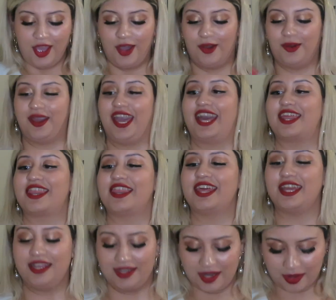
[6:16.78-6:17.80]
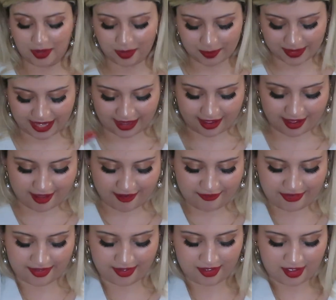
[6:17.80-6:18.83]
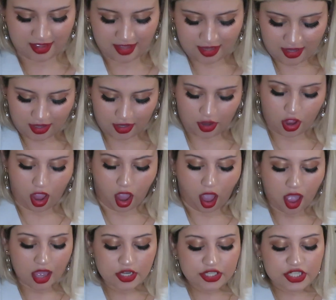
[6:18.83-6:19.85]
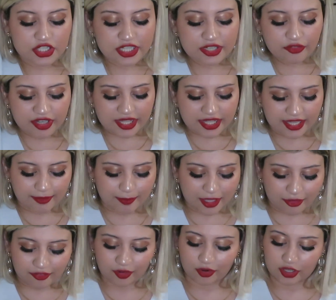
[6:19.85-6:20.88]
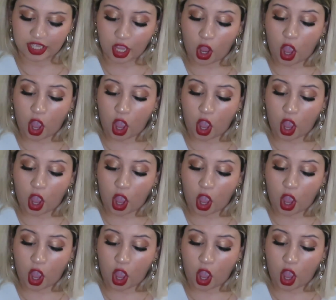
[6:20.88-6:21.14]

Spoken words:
Okay, then we have, did she really give me a phone?